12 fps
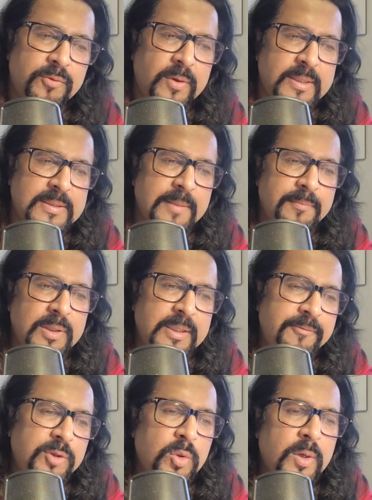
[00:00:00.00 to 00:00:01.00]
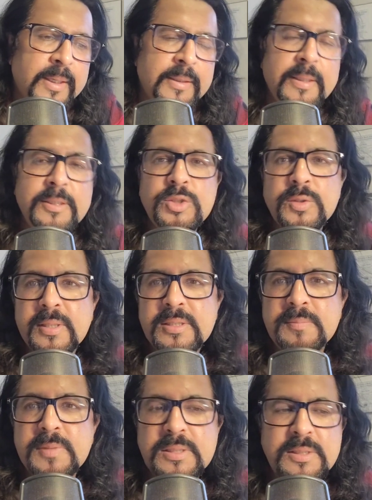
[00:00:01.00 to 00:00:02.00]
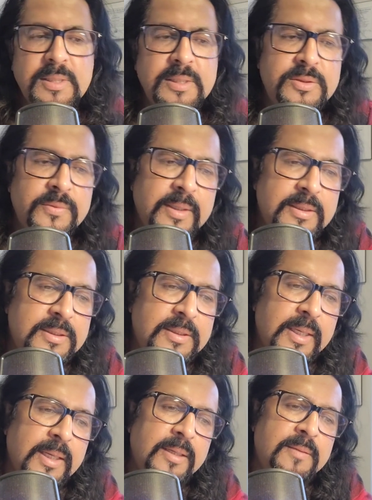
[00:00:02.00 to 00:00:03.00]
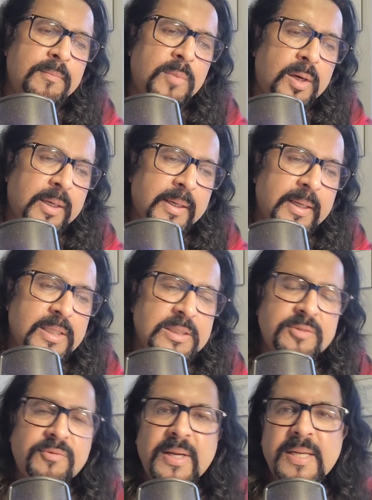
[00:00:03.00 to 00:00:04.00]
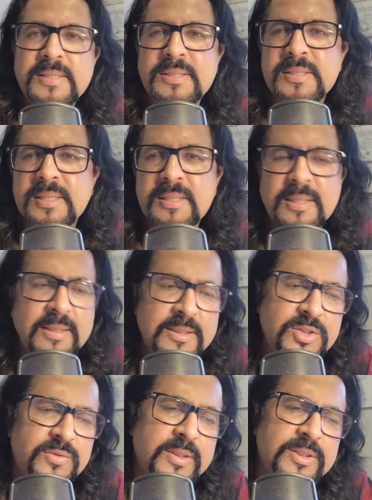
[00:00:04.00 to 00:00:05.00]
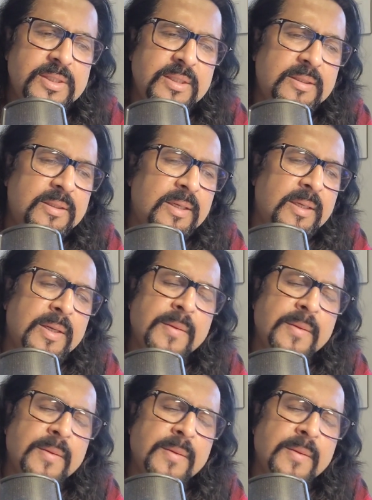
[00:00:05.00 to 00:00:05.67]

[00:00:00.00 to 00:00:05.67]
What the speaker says: For example, if you are in insurance business, real estate, mortgage, financial, construction,